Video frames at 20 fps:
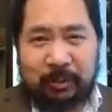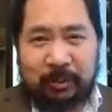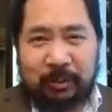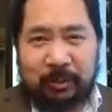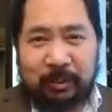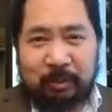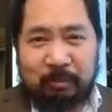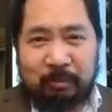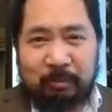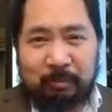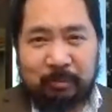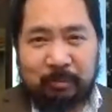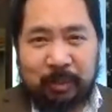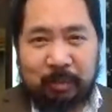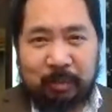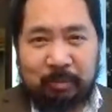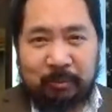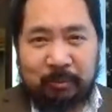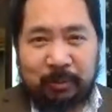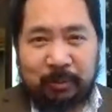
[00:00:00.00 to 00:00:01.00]
some type
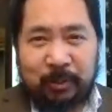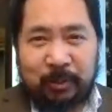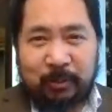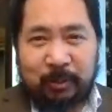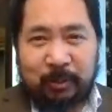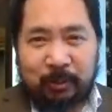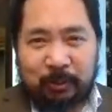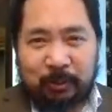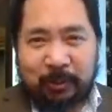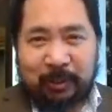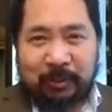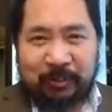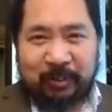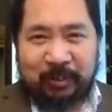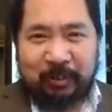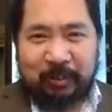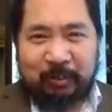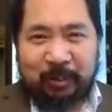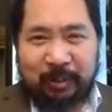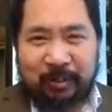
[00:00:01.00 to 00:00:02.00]
of Euro Disney,
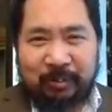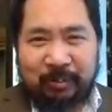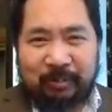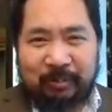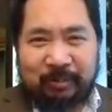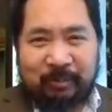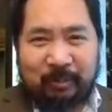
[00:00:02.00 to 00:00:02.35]
where it's